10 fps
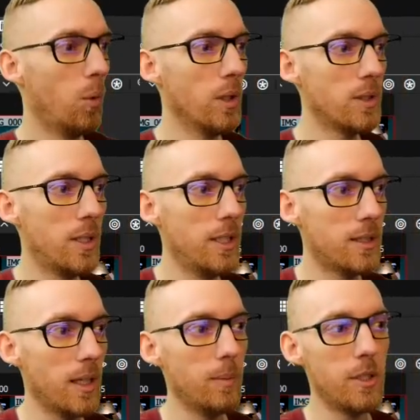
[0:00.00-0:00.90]
Once
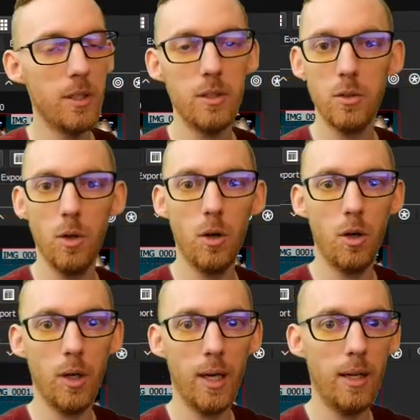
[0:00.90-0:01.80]
these images
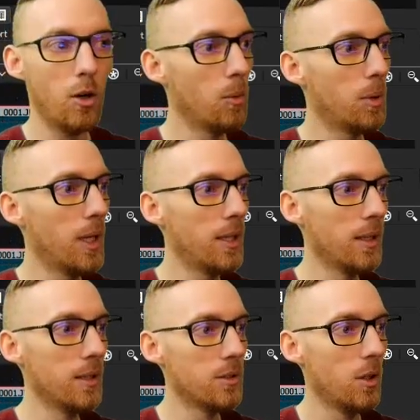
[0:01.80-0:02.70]
are in our
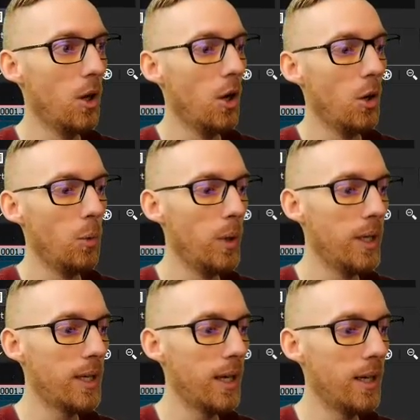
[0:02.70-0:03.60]
playlist, we
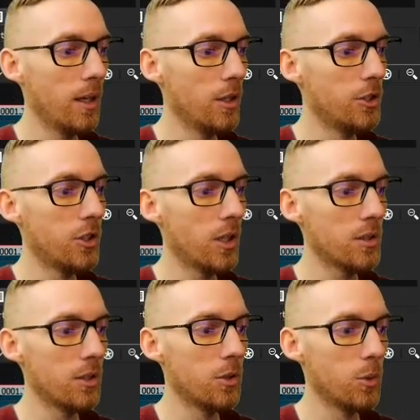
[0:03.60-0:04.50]
can adjust
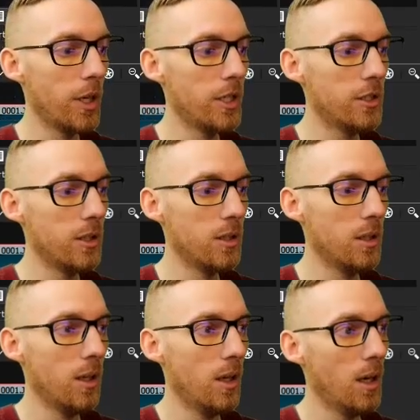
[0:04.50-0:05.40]
the duration
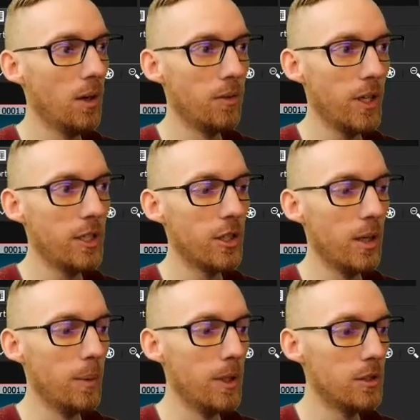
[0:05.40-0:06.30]
of each
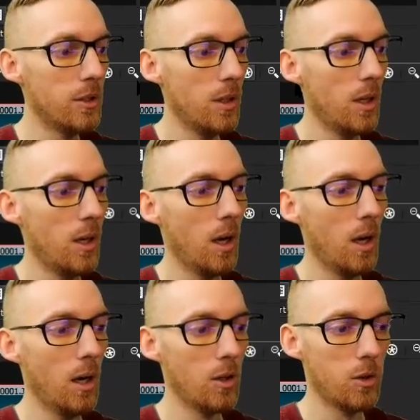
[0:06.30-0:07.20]
image
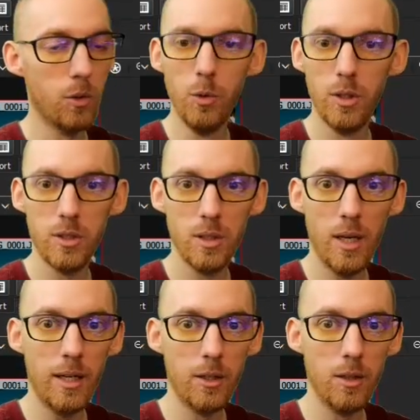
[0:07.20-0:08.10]
through the
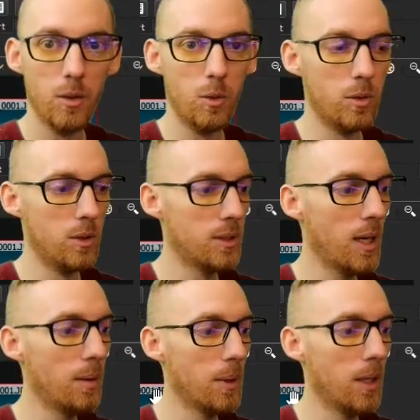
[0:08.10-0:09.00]
slider on the
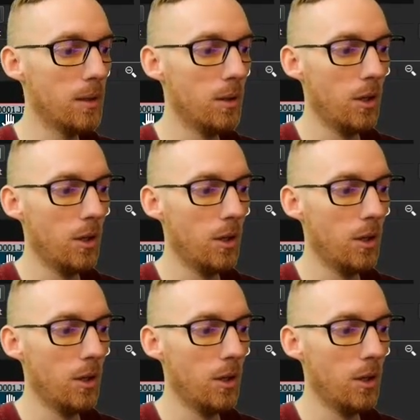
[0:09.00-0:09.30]
timeline.